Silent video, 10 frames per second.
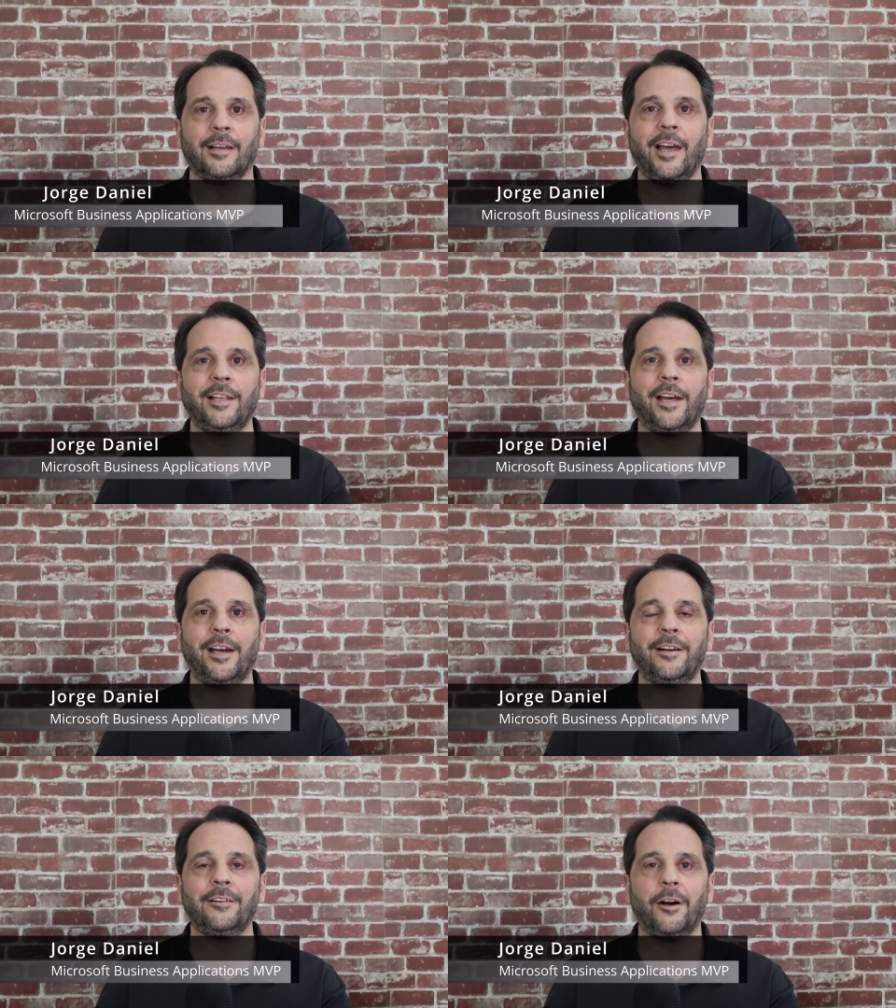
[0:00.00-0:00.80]
Hey
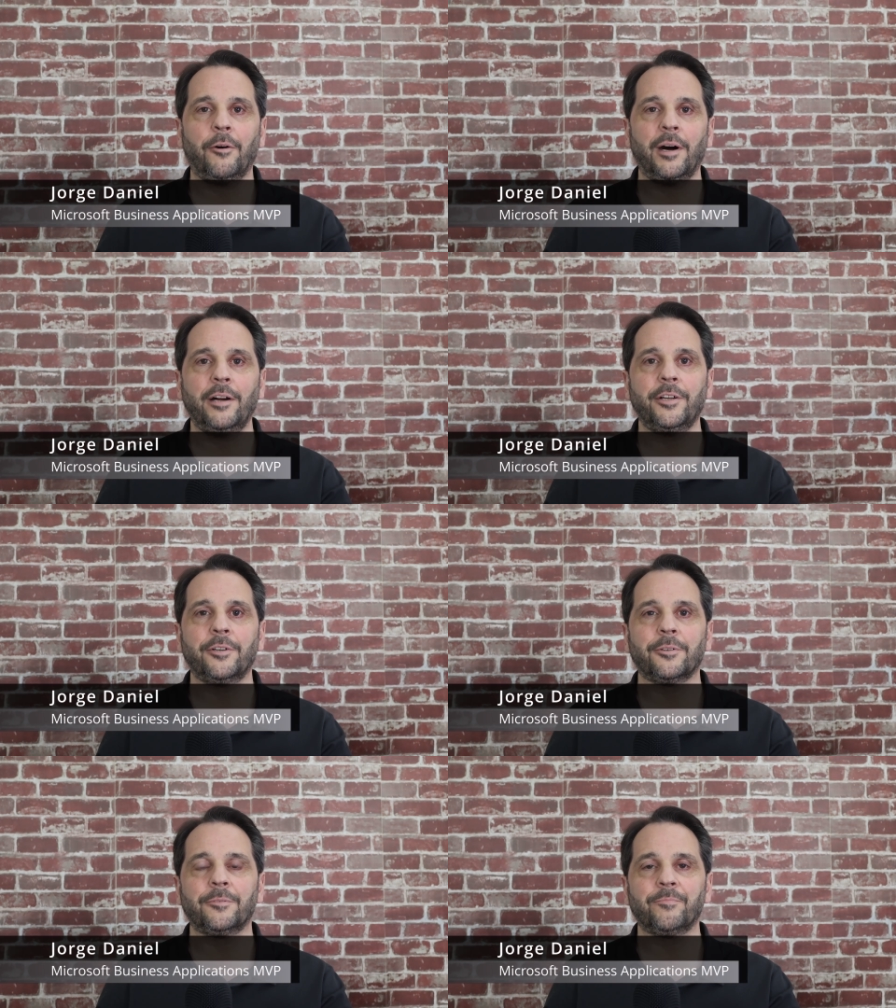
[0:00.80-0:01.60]
there, how are
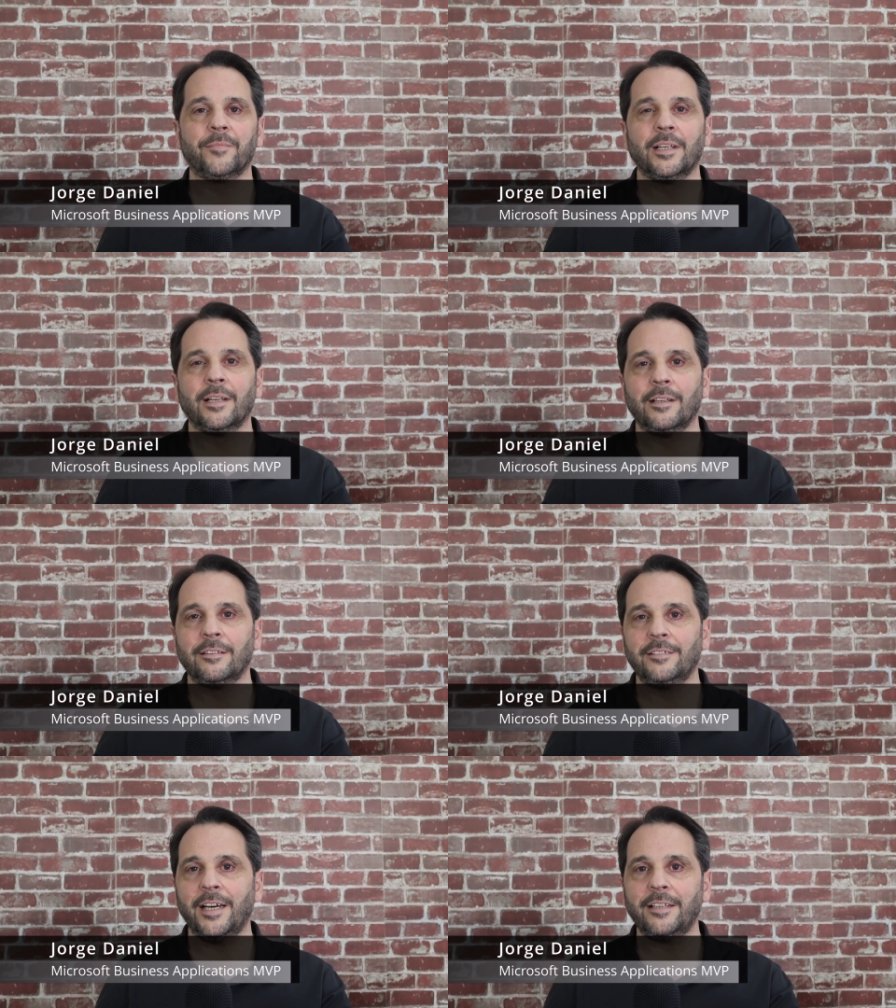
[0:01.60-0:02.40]
you?
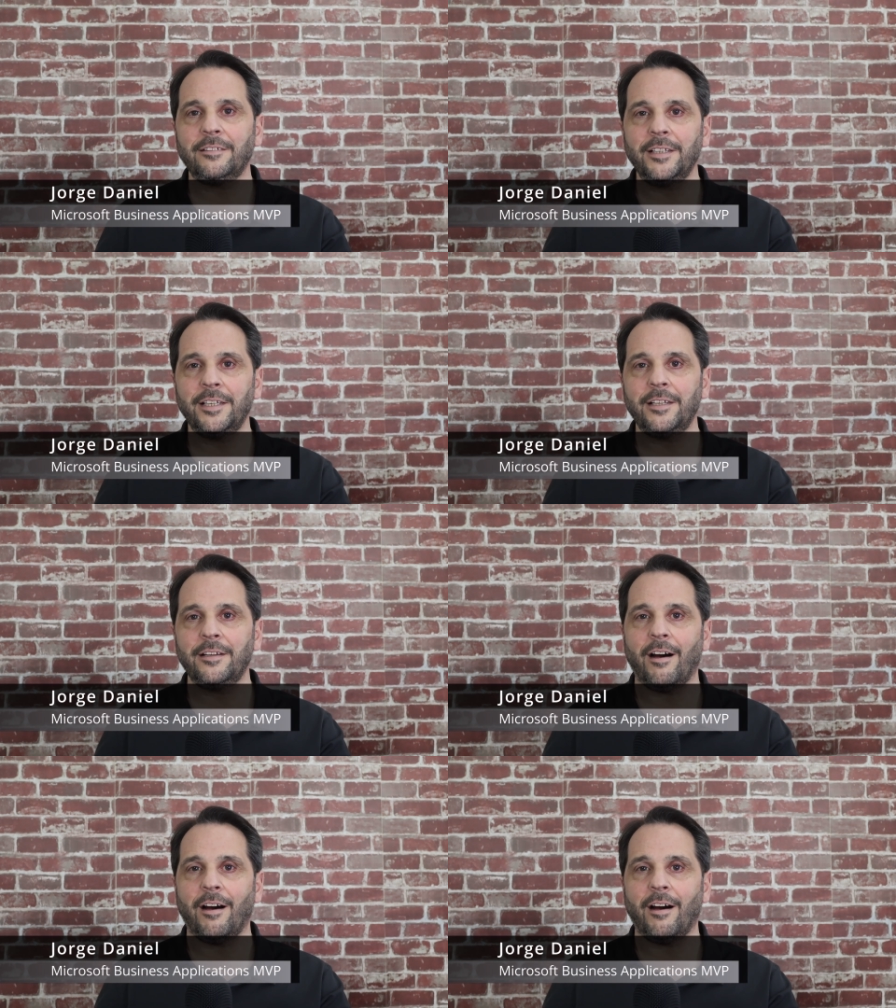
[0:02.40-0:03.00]
Lately,